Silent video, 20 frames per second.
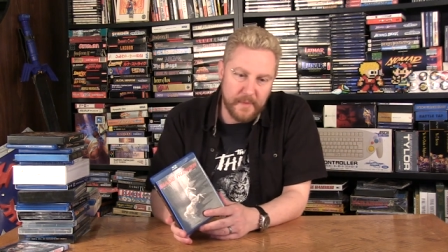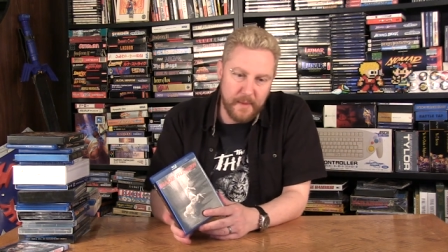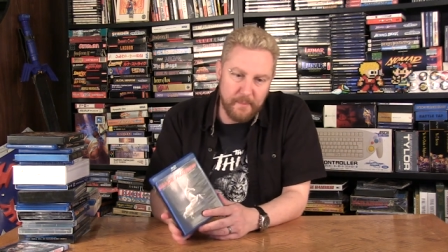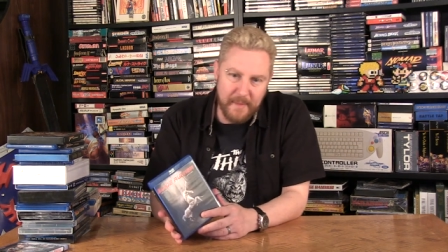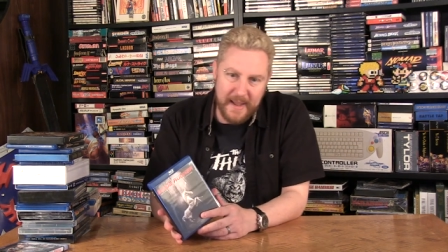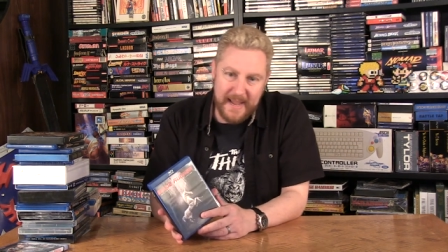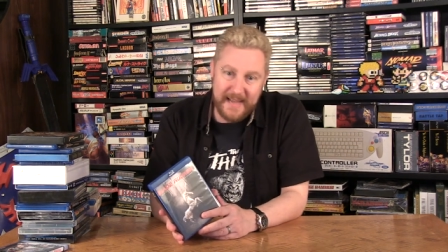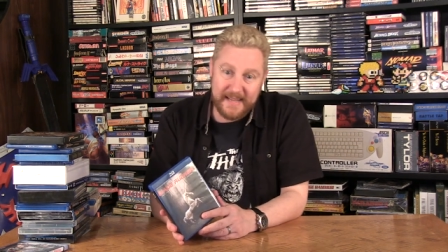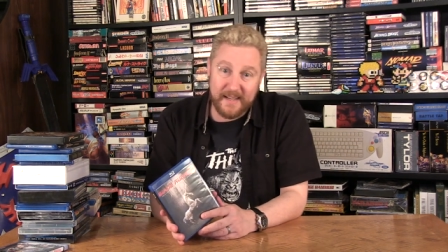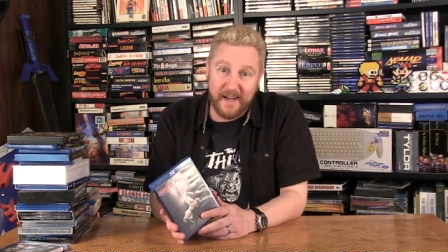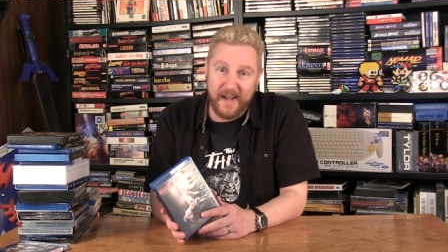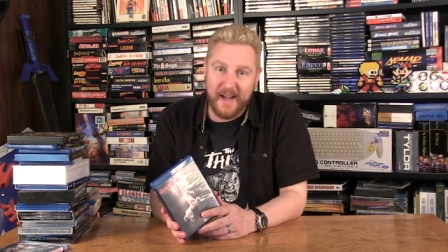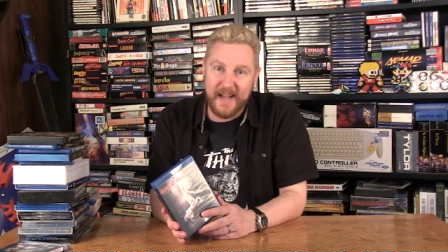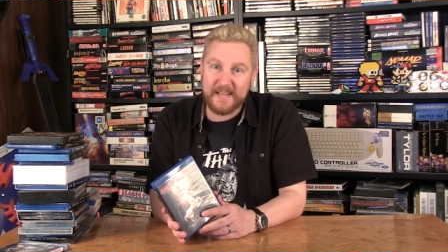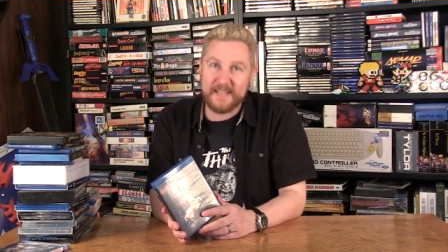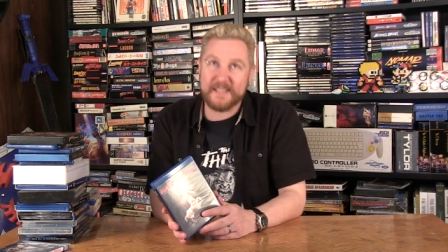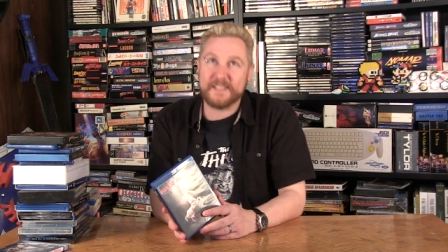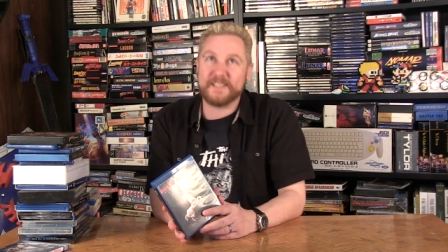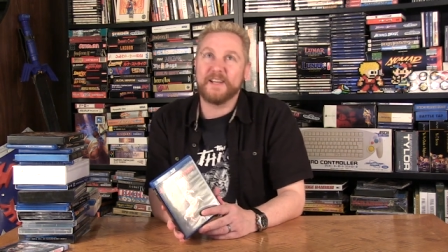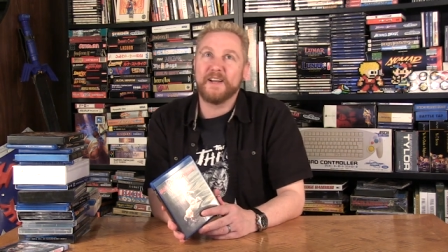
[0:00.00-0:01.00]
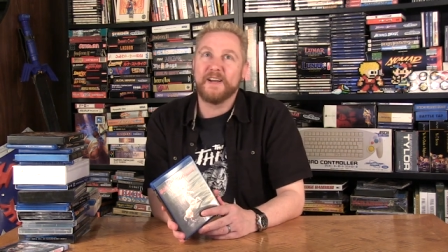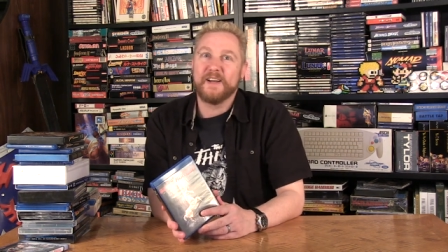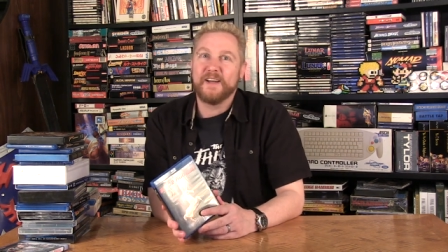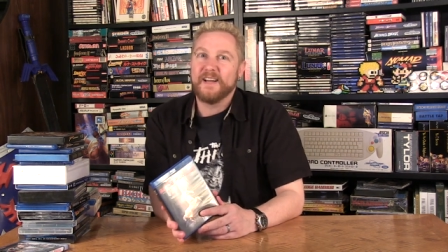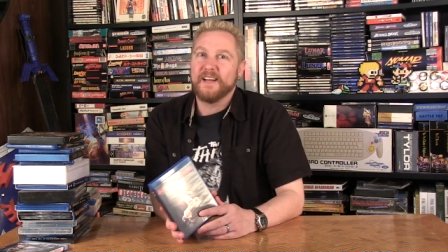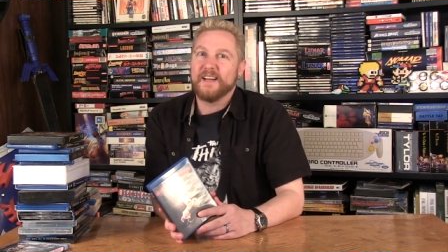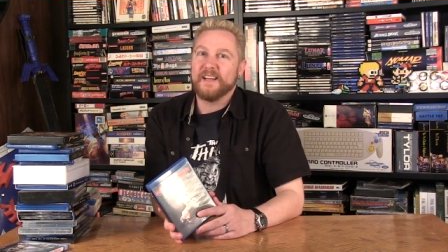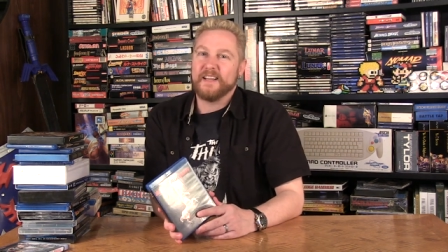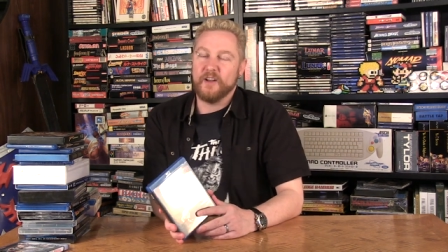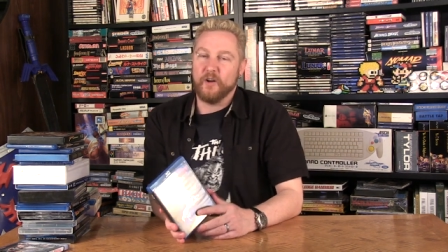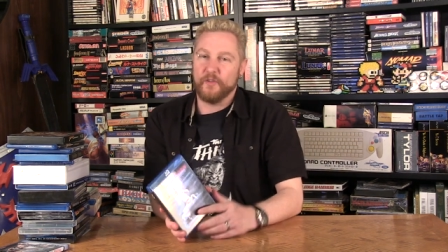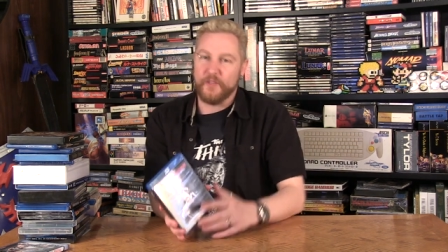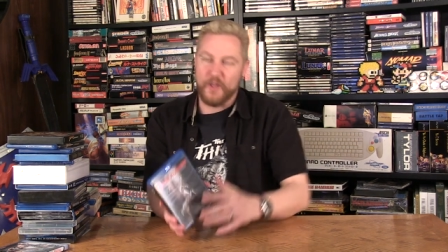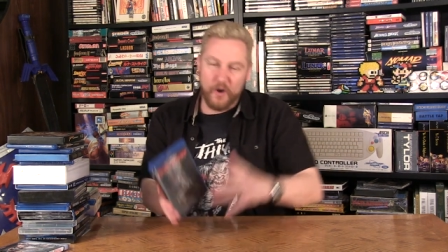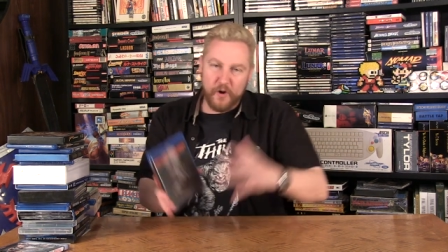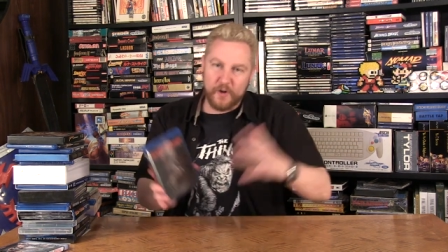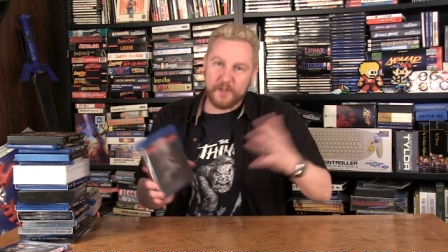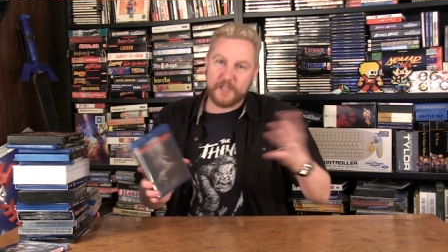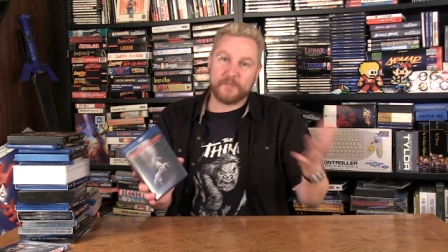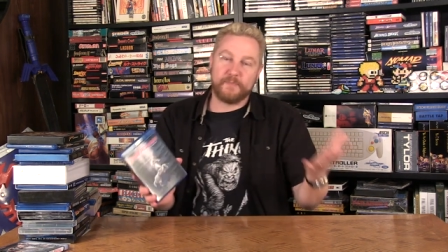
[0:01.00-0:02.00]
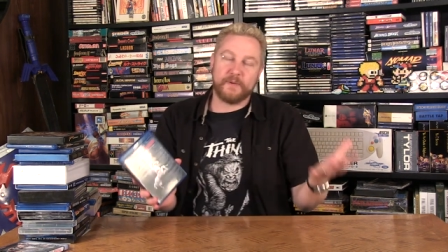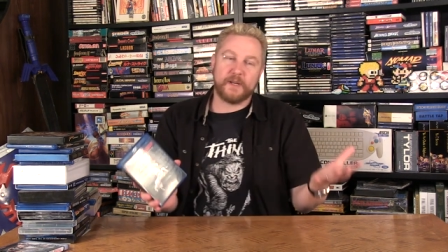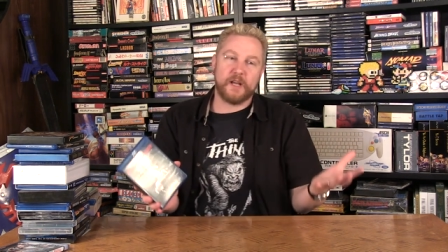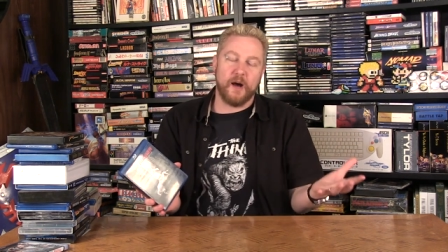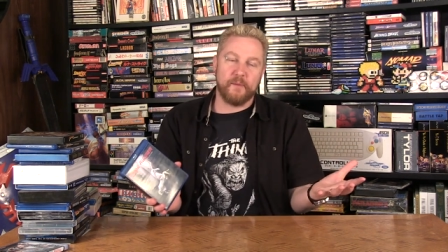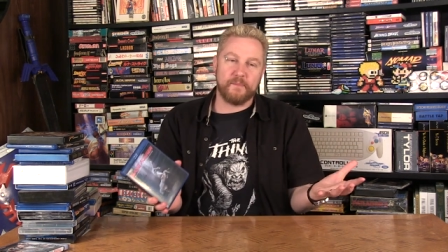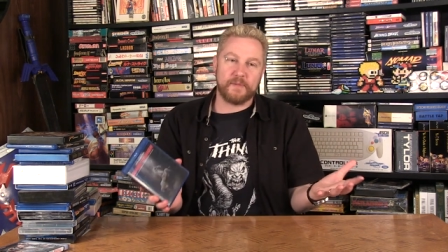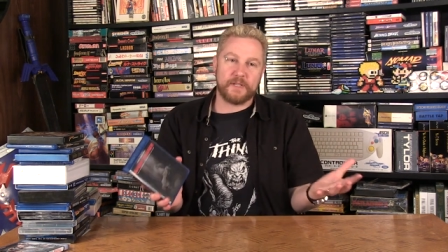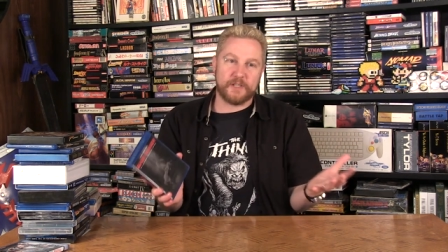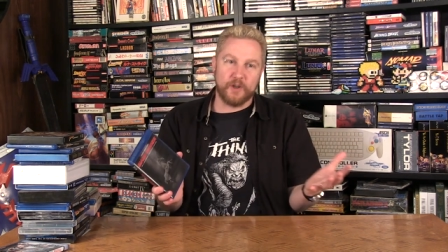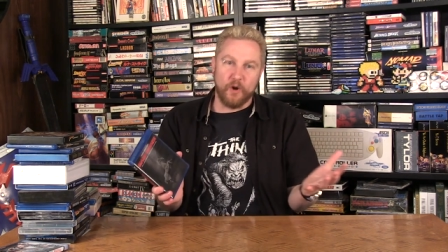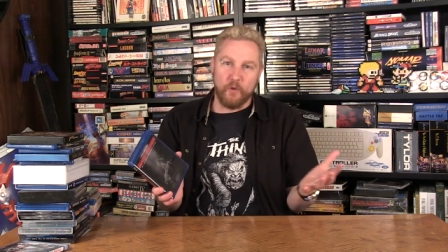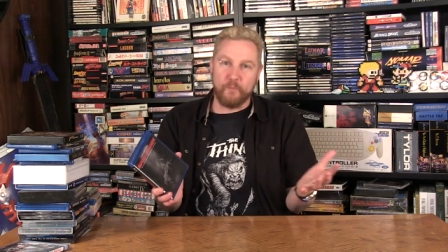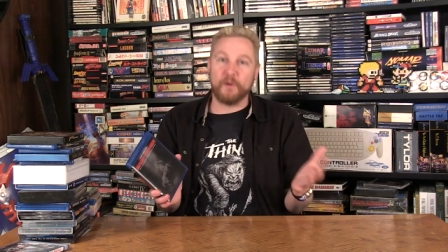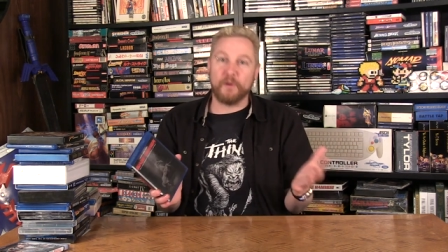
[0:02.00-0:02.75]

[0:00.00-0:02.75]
mankind is, you know, the Earth has become so